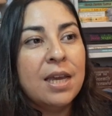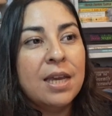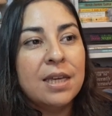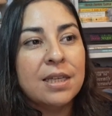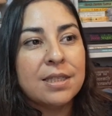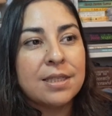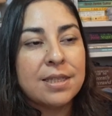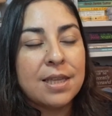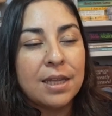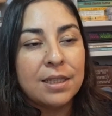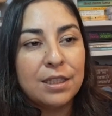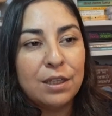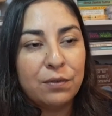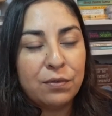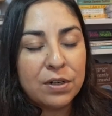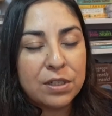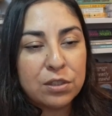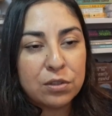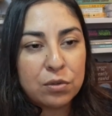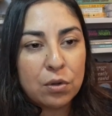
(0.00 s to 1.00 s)
It's a
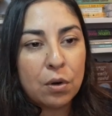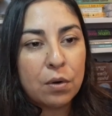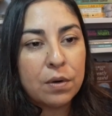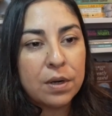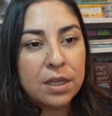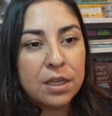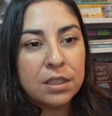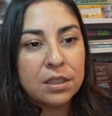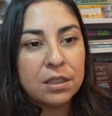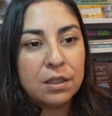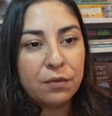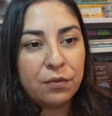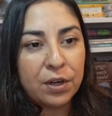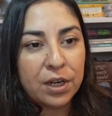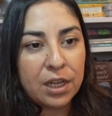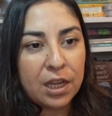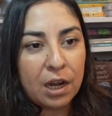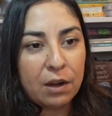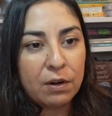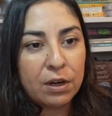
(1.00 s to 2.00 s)
different story,
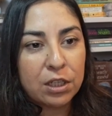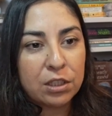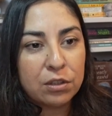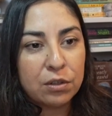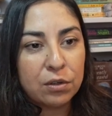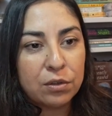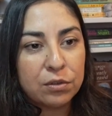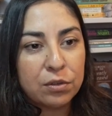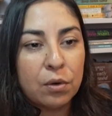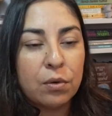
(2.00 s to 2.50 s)
different characters,